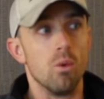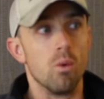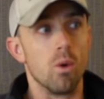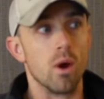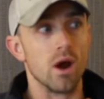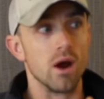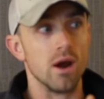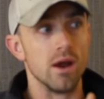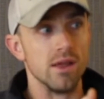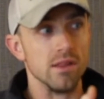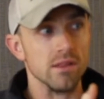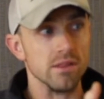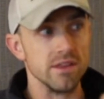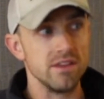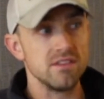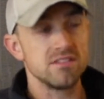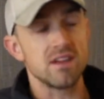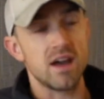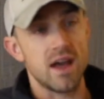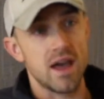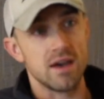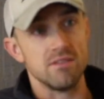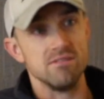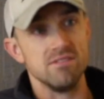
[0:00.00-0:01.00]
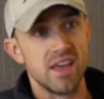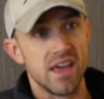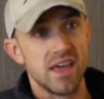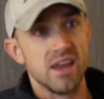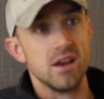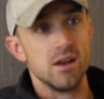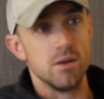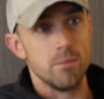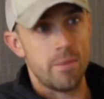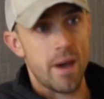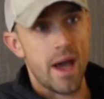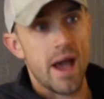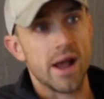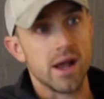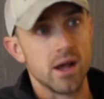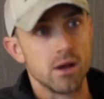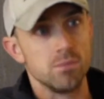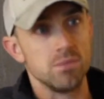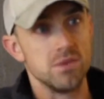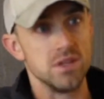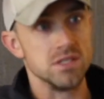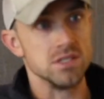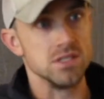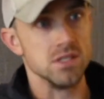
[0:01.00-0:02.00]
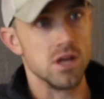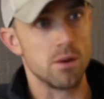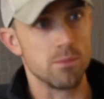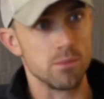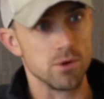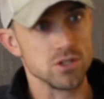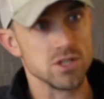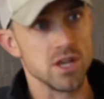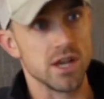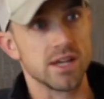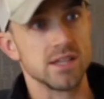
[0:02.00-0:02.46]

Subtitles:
where at least I have data to back up these numbers.